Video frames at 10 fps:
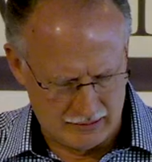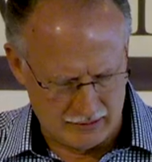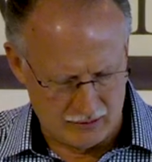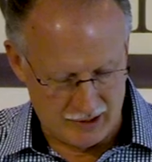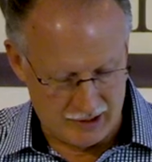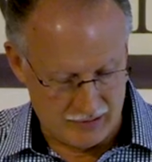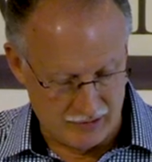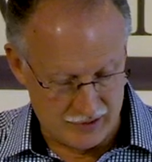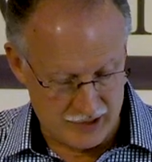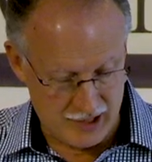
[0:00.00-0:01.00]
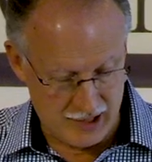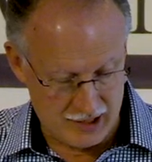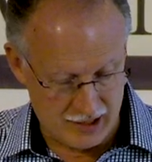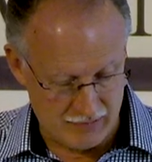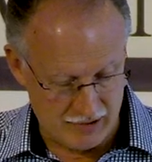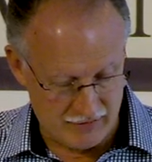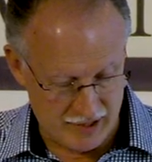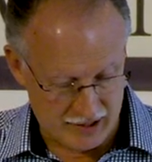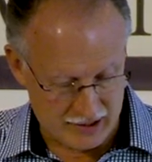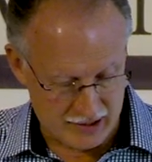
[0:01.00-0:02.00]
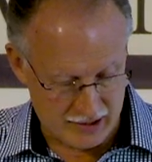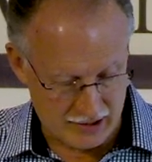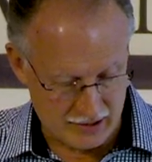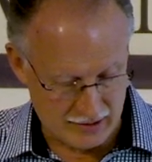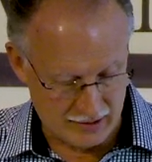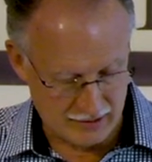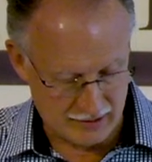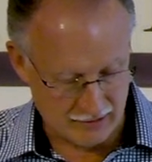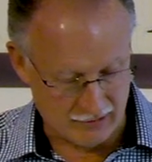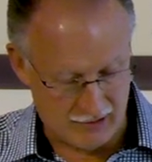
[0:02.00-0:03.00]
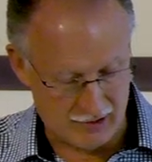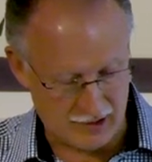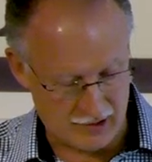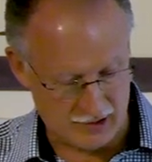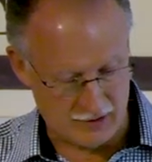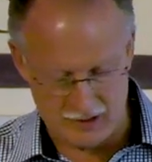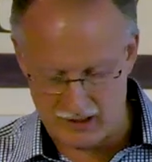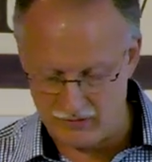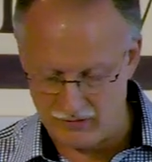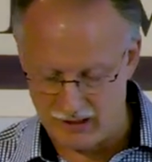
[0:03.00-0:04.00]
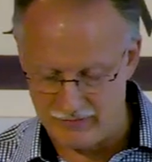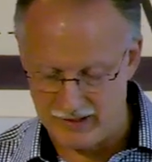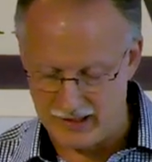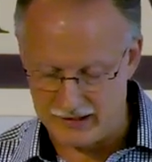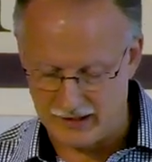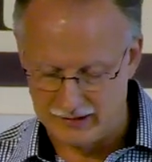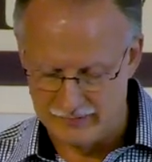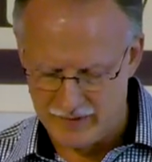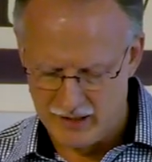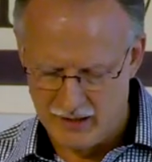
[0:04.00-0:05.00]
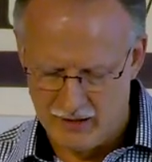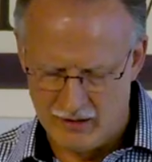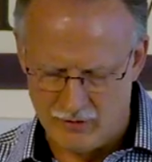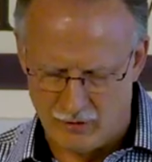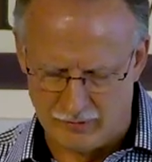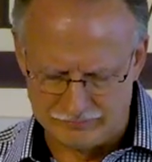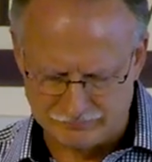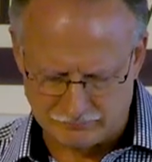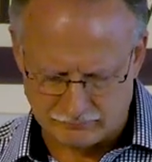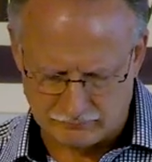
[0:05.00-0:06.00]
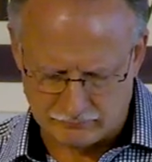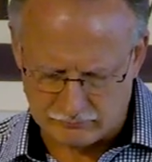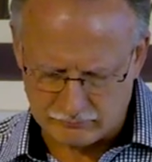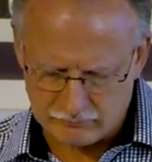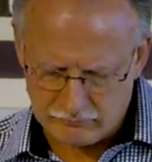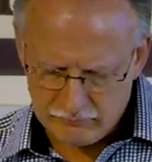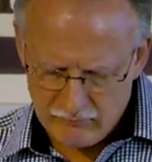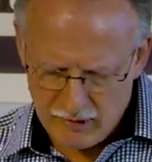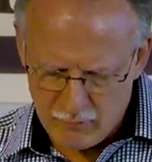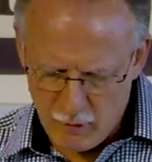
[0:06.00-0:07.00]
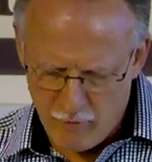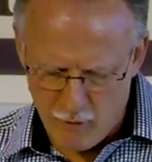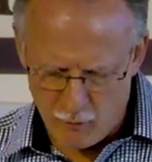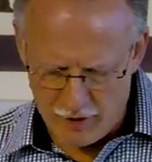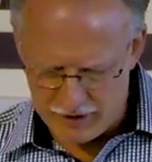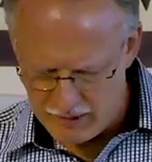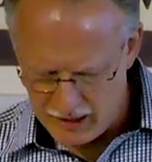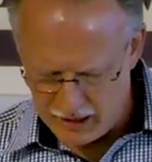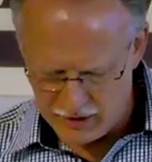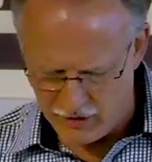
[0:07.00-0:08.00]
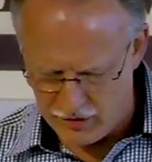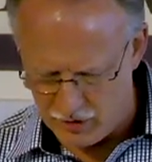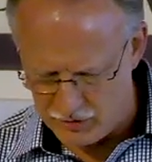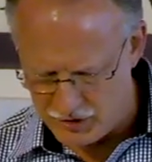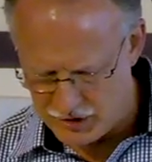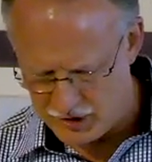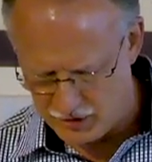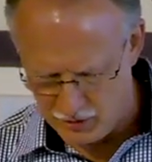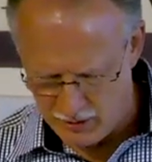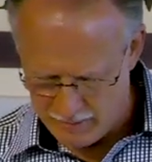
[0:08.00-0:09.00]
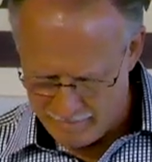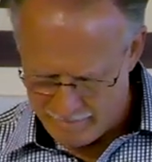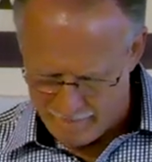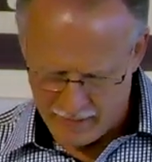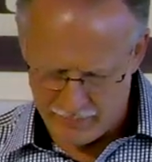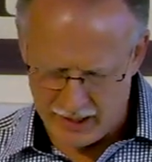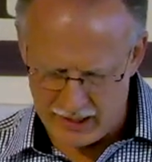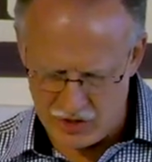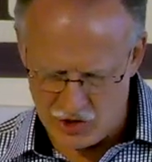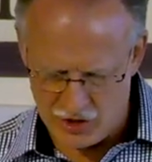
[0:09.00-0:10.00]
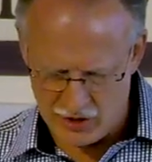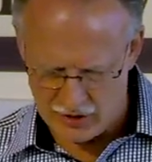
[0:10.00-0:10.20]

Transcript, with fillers: The wicked will see it and be vexed. The longings of the wicked will come to nothing. Well, move over with me in your notes to page